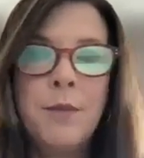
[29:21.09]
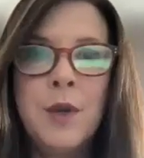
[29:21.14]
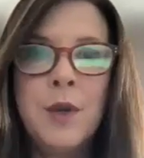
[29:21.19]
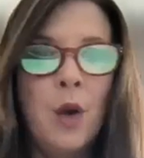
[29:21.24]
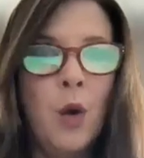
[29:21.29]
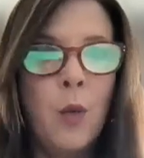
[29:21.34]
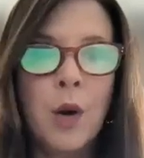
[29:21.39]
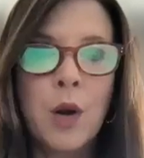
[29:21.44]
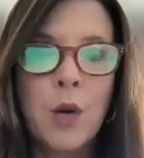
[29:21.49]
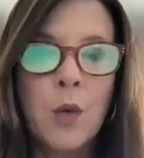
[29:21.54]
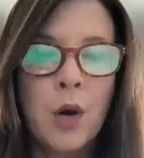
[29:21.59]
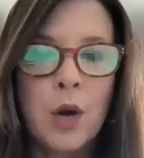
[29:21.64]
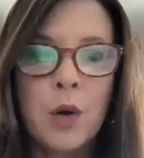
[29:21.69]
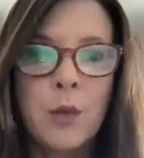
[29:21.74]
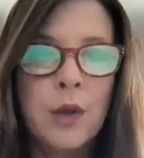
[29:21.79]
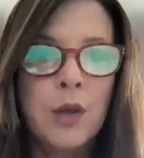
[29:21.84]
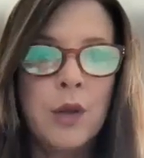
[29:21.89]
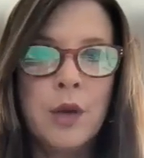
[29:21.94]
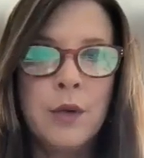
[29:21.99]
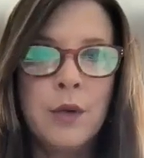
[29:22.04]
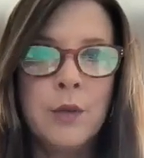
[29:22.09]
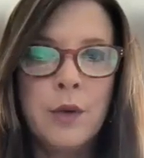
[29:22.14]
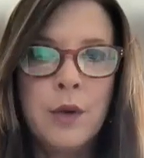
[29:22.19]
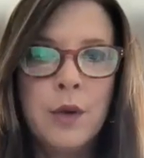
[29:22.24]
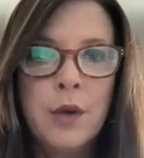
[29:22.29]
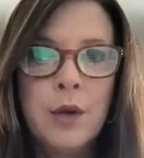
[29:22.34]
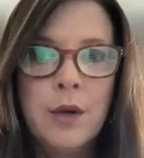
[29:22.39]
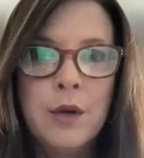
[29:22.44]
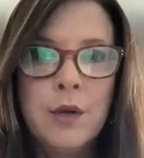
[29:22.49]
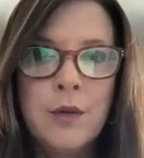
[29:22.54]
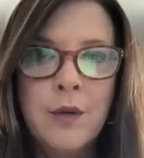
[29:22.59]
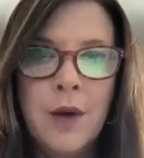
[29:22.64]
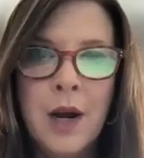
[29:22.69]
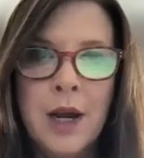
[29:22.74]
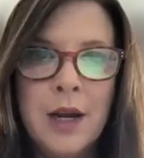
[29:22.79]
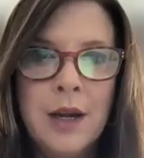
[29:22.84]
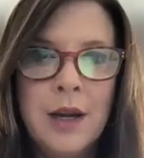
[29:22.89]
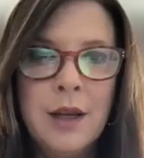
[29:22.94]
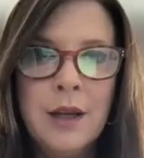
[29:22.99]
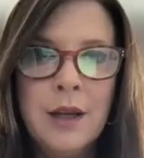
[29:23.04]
don't want to work with you. Right.